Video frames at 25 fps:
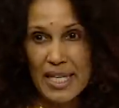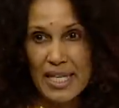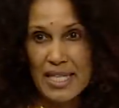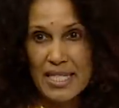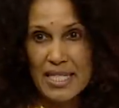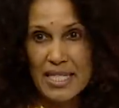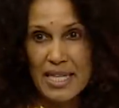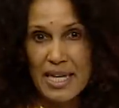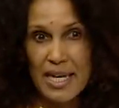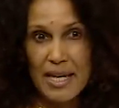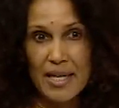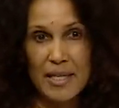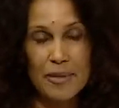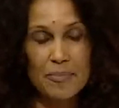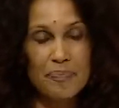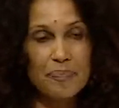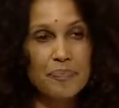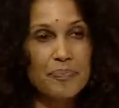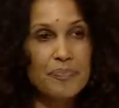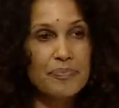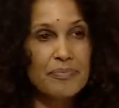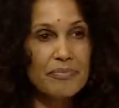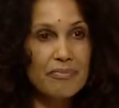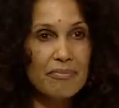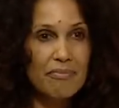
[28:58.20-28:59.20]
intake,
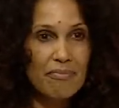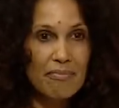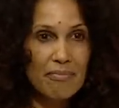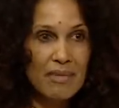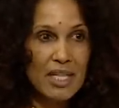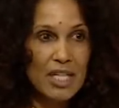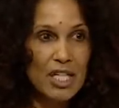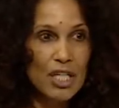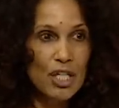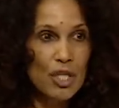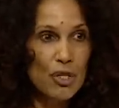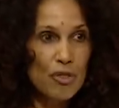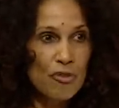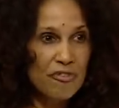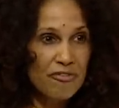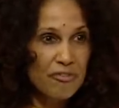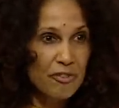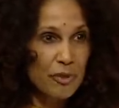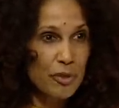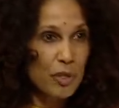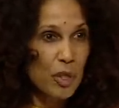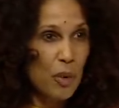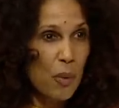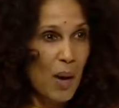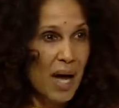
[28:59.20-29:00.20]
low
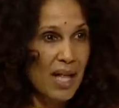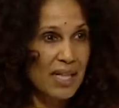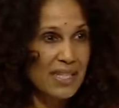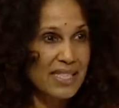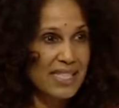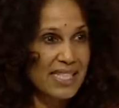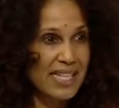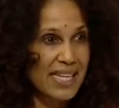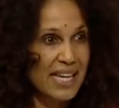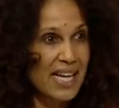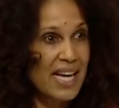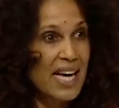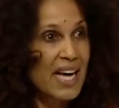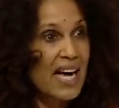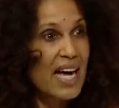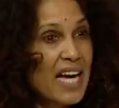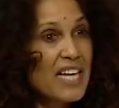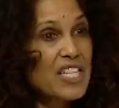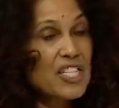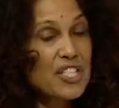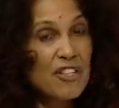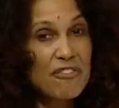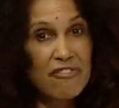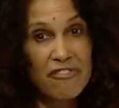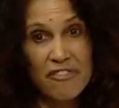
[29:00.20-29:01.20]
food quality, a
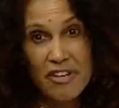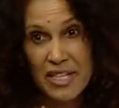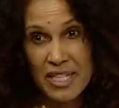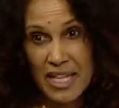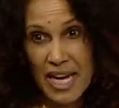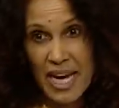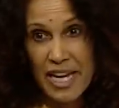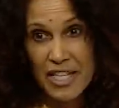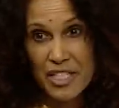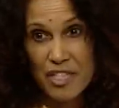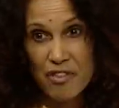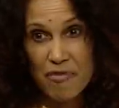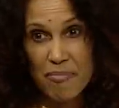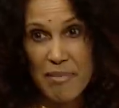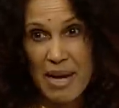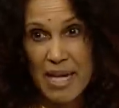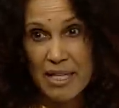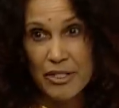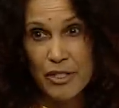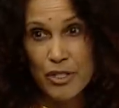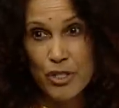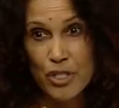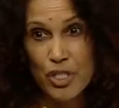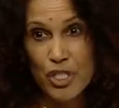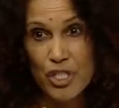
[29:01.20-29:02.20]
different kind of
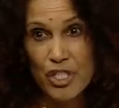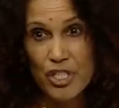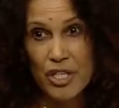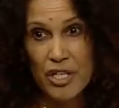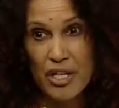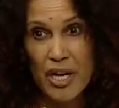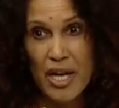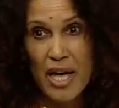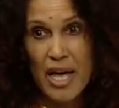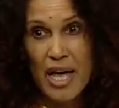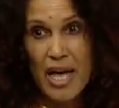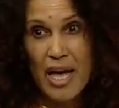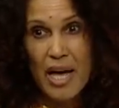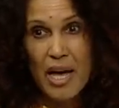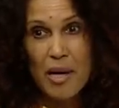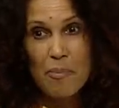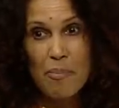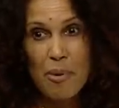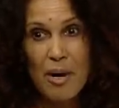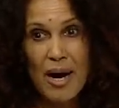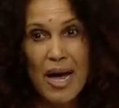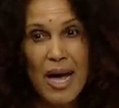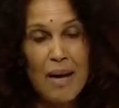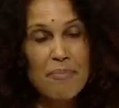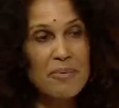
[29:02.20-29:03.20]
malnutrition, and
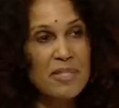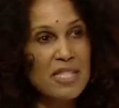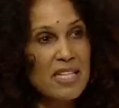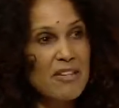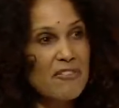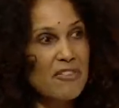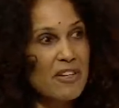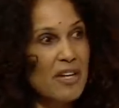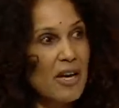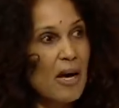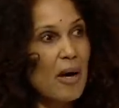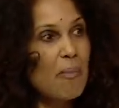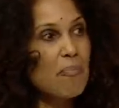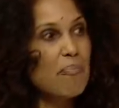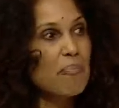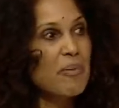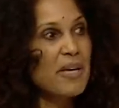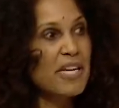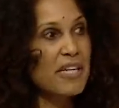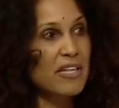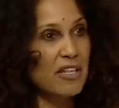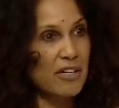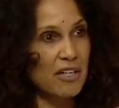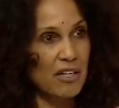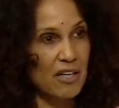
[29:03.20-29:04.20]
perhaps even a
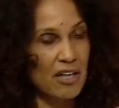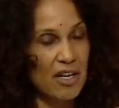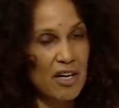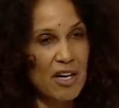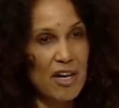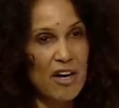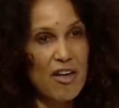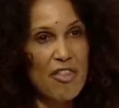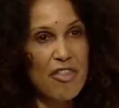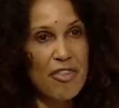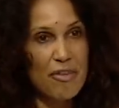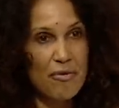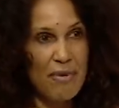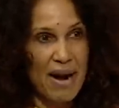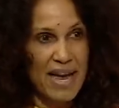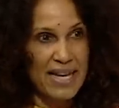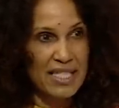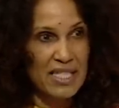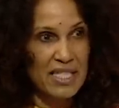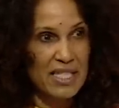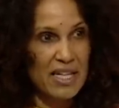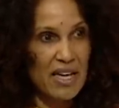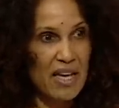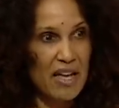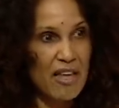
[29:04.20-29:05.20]
bigger
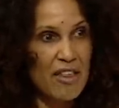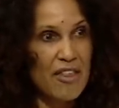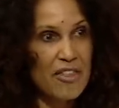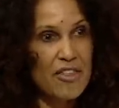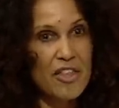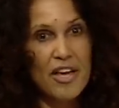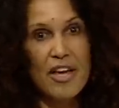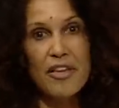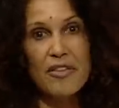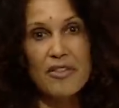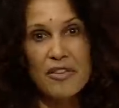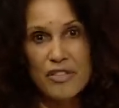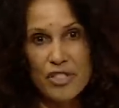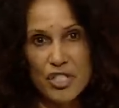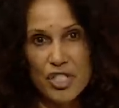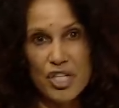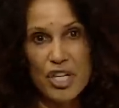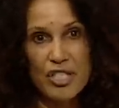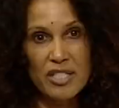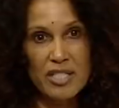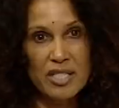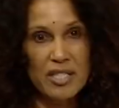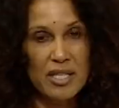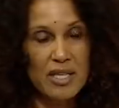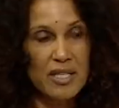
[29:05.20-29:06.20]
threat than
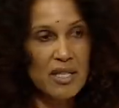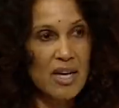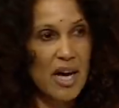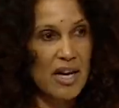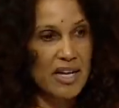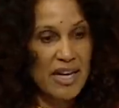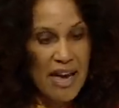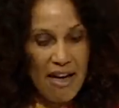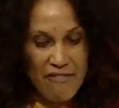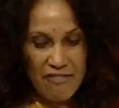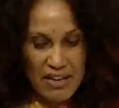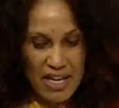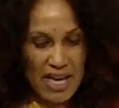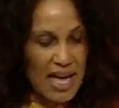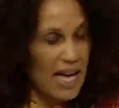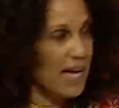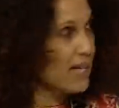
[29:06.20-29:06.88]
just not having